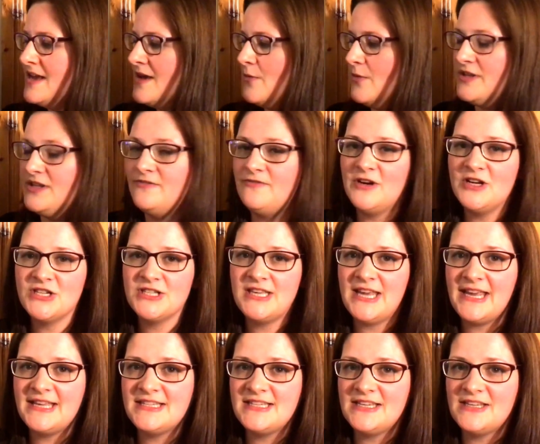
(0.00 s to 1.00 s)
When you first
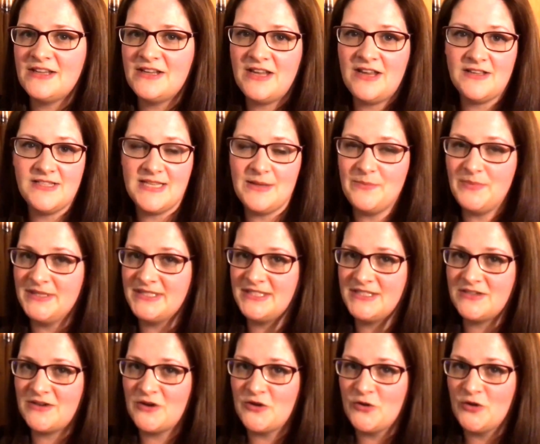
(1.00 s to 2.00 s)
get it, simply to
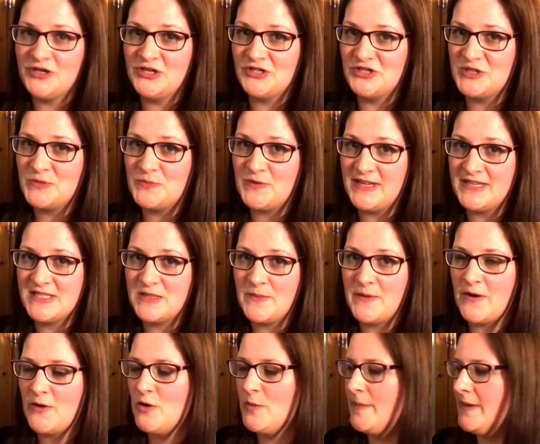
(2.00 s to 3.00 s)
turn it on you just press the
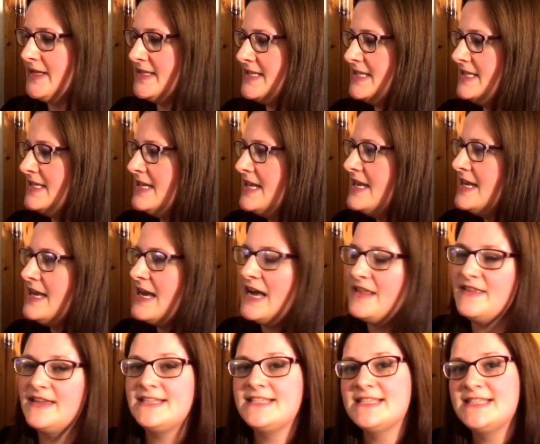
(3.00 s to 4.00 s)
power button, and
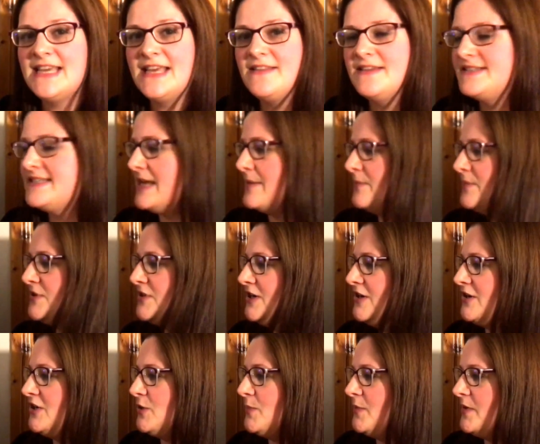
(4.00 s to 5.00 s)
then to set the
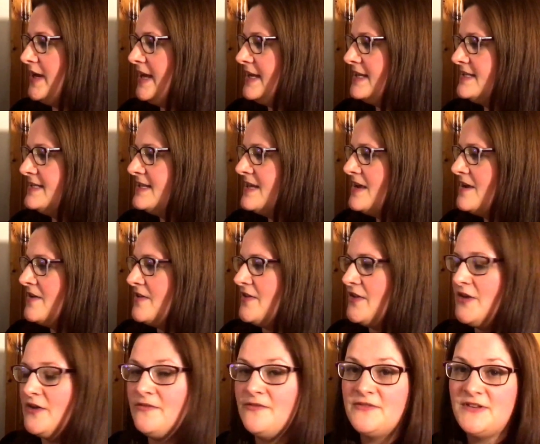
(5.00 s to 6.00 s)
temperature you press
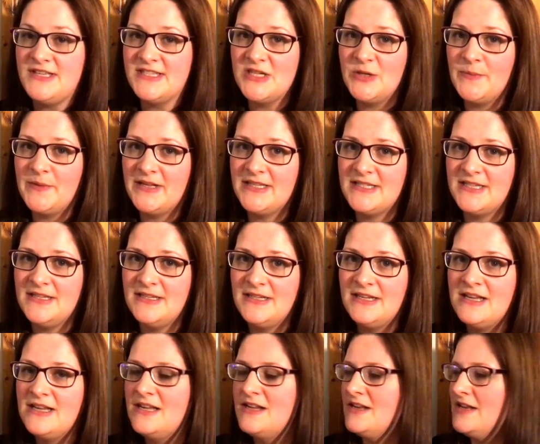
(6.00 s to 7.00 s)
the freezer button.
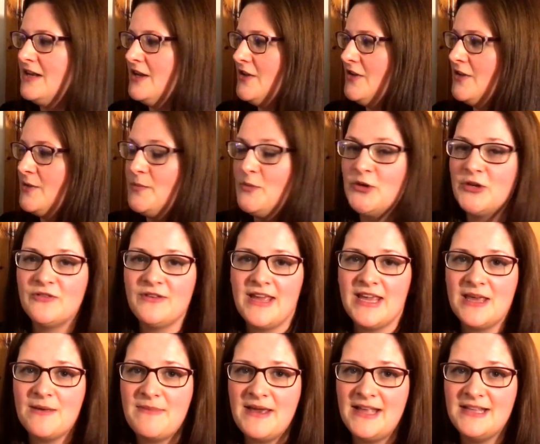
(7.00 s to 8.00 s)
Now the book
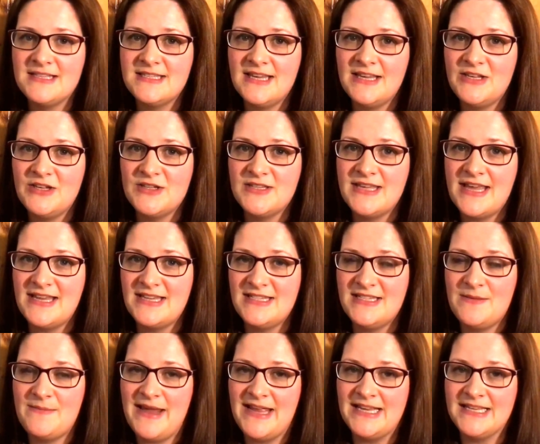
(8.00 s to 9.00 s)
recommends that you set it to
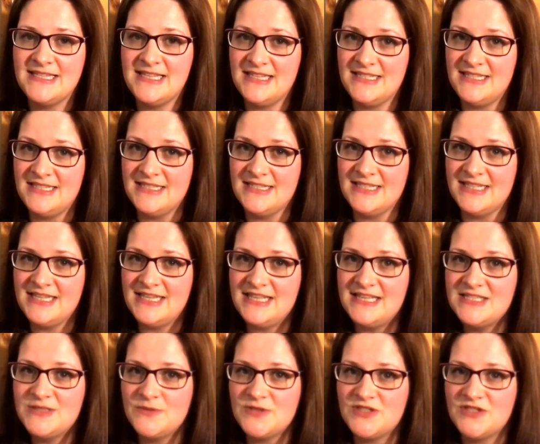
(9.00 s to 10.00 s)
-18
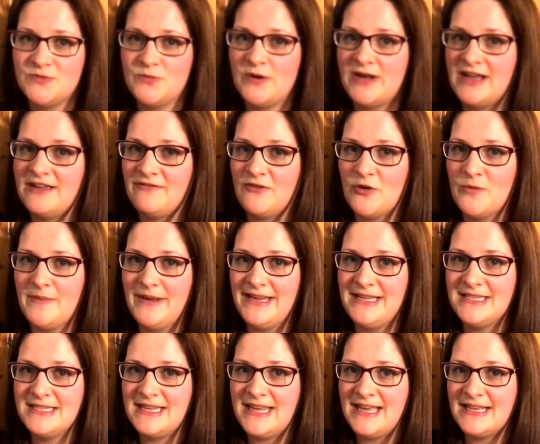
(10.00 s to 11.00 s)
degrees, which is what I've got mine
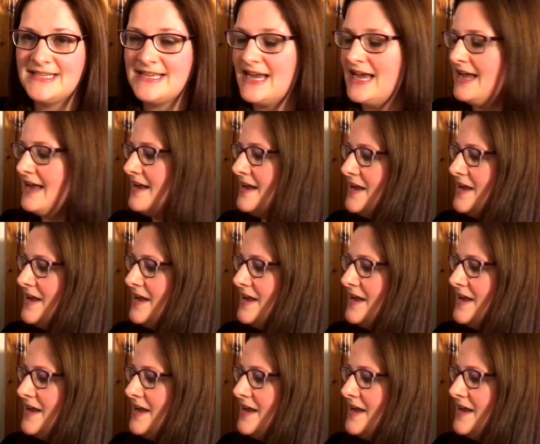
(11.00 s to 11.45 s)
set at,